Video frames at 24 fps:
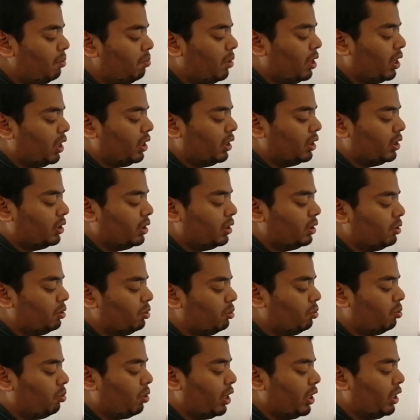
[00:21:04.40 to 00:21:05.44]
minus
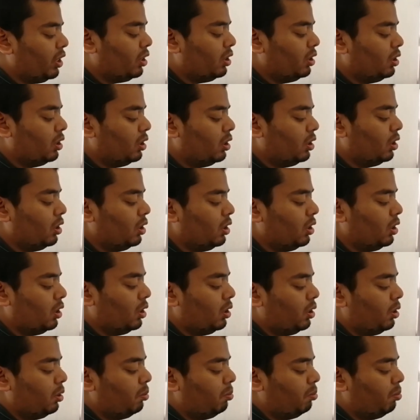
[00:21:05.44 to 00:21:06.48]
y naught
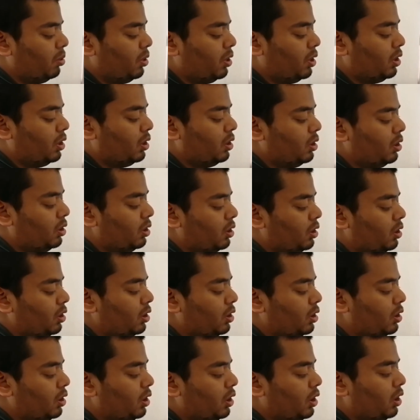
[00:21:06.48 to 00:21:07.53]
plus
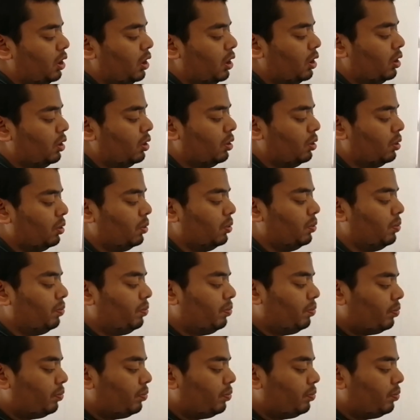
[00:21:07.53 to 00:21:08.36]
c into